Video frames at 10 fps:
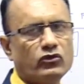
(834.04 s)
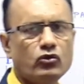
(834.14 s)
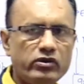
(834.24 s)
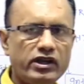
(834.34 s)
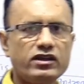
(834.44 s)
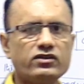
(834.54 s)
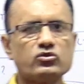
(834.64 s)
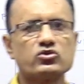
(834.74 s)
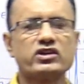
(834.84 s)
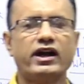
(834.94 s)
No any
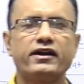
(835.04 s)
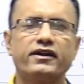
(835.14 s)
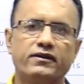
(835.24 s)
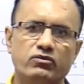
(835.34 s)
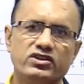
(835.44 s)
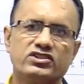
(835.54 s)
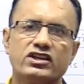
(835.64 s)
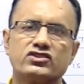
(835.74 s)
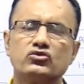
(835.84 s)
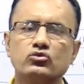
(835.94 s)
society which
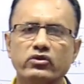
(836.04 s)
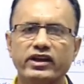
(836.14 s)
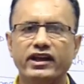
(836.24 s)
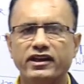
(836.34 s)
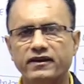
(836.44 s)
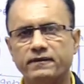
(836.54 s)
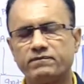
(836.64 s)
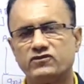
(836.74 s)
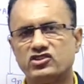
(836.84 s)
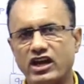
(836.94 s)
has no any
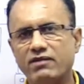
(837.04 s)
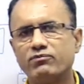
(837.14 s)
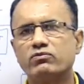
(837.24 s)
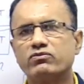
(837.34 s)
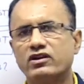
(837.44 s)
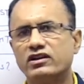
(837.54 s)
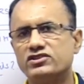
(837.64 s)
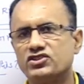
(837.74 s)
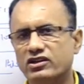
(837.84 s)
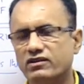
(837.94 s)
type of
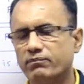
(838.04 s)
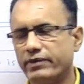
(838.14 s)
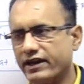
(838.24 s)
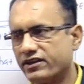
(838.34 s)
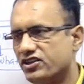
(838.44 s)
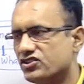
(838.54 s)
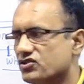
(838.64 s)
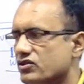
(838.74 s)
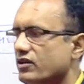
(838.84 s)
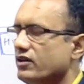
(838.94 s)
cultural
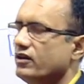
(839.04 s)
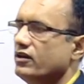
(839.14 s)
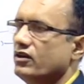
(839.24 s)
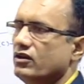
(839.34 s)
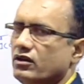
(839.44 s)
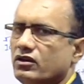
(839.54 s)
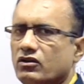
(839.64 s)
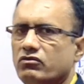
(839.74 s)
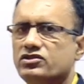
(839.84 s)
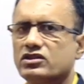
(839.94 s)
practice
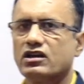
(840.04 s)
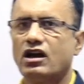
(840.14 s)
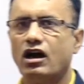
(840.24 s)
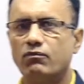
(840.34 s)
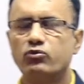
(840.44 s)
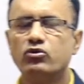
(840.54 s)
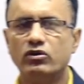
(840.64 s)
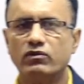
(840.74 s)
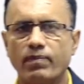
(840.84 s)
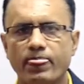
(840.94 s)
which are harmful
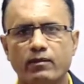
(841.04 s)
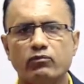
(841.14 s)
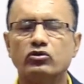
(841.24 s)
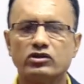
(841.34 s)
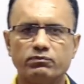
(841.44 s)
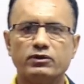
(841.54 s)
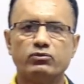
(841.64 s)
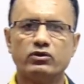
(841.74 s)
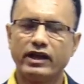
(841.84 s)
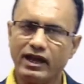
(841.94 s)
for the people.